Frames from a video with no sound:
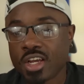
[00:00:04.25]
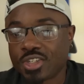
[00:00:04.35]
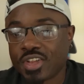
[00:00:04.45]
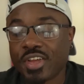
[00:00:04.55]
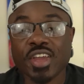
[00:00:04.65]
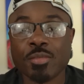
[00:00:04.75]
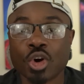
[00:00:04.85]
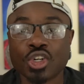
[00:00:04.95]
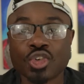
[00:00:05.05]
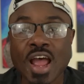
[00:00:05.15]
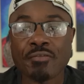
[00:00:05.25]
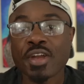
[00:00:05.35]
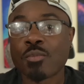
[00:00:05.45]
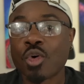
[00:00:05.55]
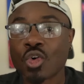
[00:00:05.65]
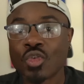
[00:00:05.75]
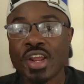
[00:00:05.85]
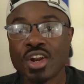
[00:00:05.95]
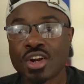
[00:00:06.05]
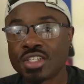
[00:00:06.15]
so that you can get more traffic, more
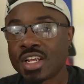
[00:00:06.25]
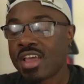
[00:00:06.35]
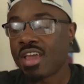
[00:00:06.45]
readers,